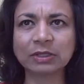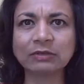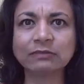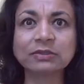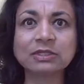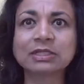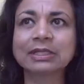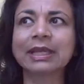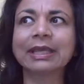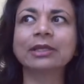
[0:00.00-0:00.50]

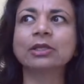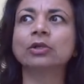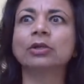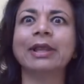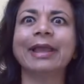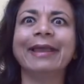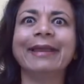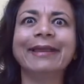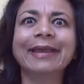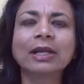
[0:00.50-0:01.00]
even to get your
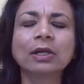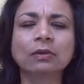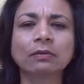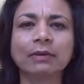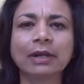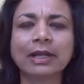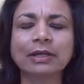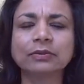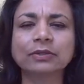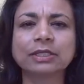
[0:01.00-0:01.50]
head
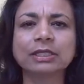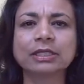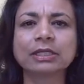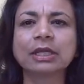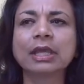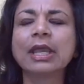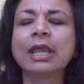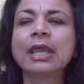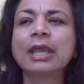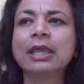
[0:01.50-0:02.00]
around it,
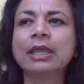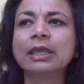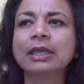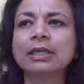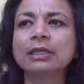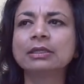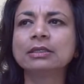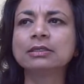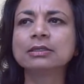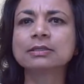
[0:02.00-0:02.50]

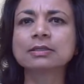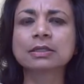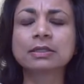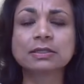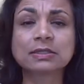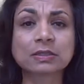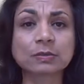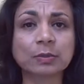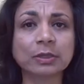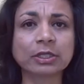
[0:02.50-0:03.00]
is
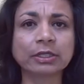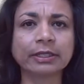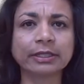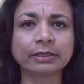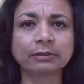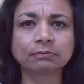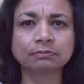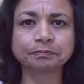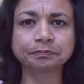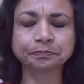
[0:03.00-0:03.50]
spirit.